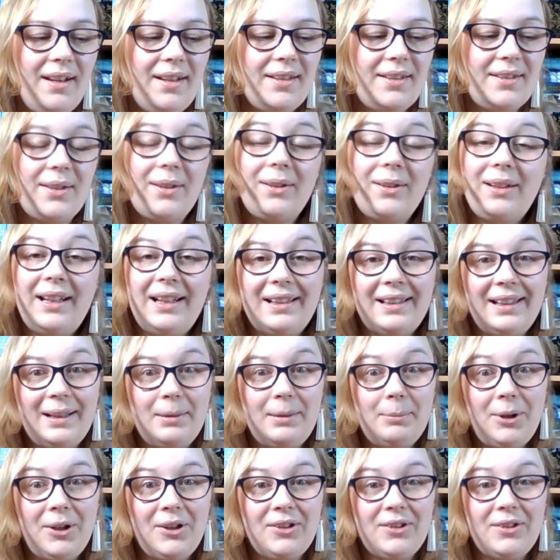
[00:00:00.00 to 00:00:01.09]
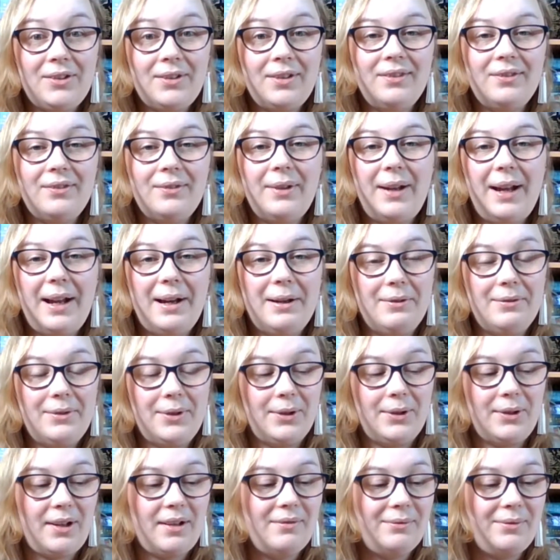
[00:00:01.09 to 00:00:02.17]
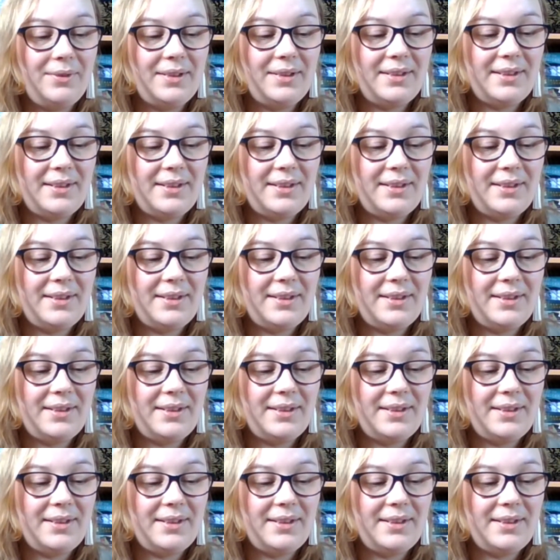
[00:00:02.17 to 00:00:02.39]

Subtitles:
So Legally Blonde for Out of Your Comfort